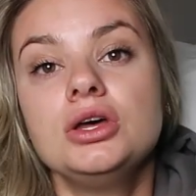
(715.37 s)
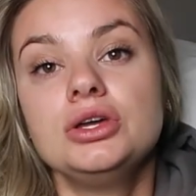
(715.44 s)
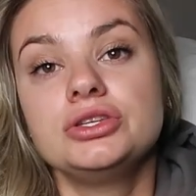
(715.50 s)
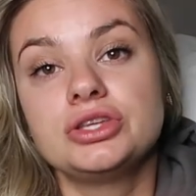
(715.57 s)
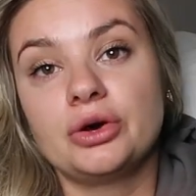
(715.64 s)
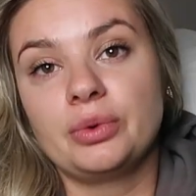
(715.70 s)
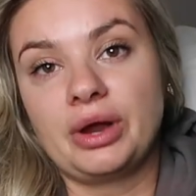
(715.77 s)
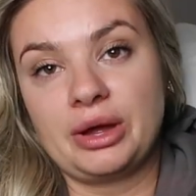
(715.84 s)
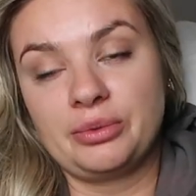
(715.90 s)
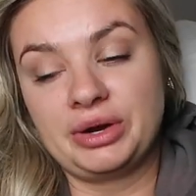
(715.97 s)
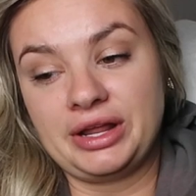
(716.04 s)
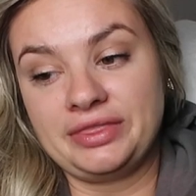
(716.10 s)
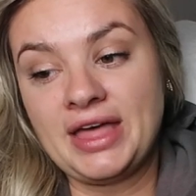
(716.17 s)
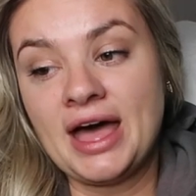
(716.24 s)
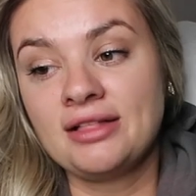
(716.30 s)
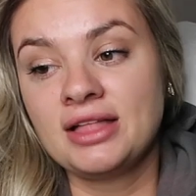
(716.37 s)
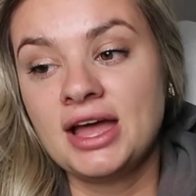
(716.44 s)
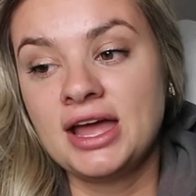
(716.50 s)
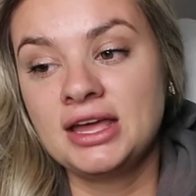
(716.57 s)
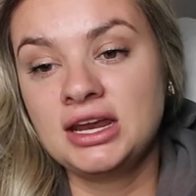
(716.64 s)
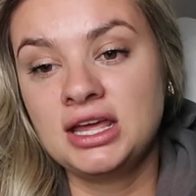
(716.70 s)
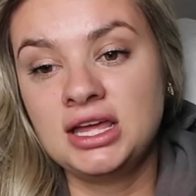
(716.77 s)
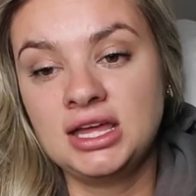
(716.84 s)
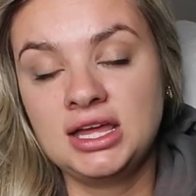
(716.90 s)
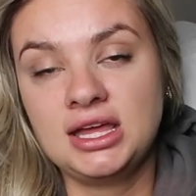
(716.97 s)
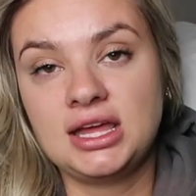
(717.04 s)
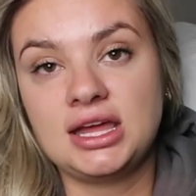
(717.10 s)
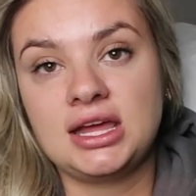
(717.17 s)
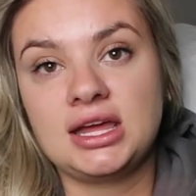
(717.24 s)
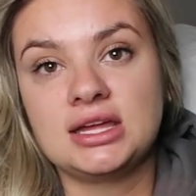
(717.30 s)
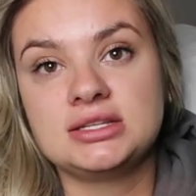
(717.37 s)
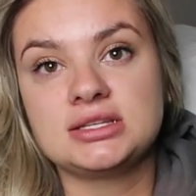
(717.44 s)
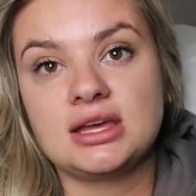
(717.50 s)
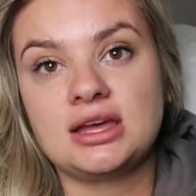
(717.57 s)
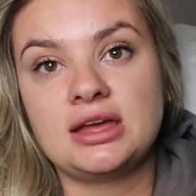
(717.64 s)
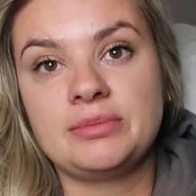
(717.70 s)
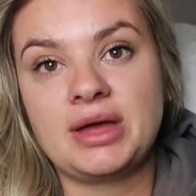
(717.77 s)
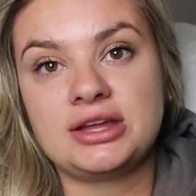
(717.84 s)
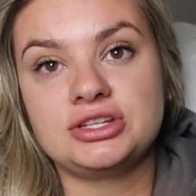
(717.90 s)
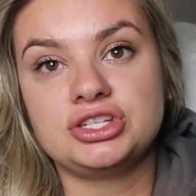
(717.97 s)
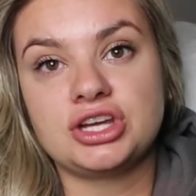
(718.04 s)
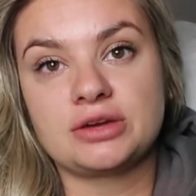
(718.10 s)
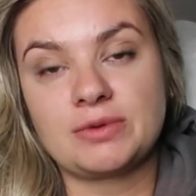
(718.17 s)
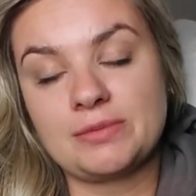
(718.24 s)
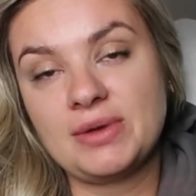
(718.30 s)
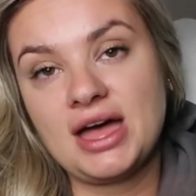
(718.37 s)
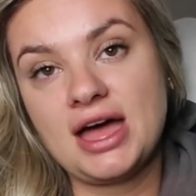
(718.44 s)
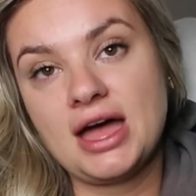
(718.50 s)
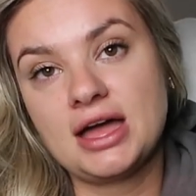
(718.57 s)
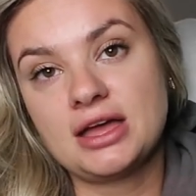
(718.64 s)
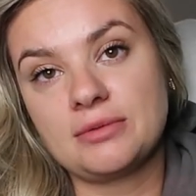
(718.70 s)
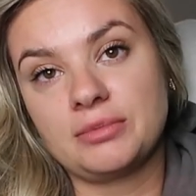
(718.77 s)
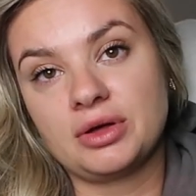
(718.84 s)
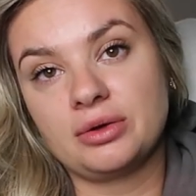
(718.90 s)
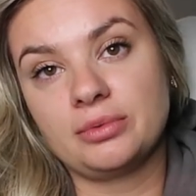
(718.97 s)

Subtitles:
So I went in that line and had to check my bag and blah,